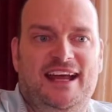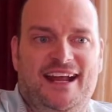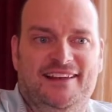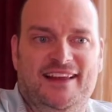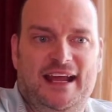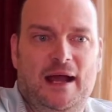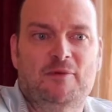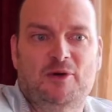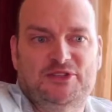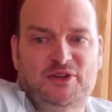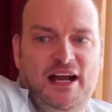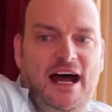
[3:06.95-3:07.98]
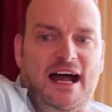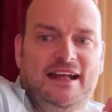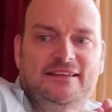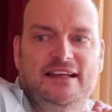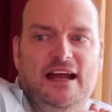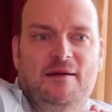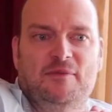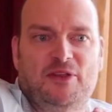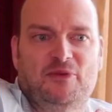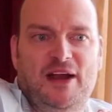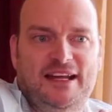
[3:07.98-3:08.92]
and I'm always trying to hide that I'm a
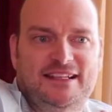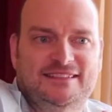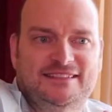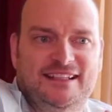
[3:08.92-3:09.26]
threat.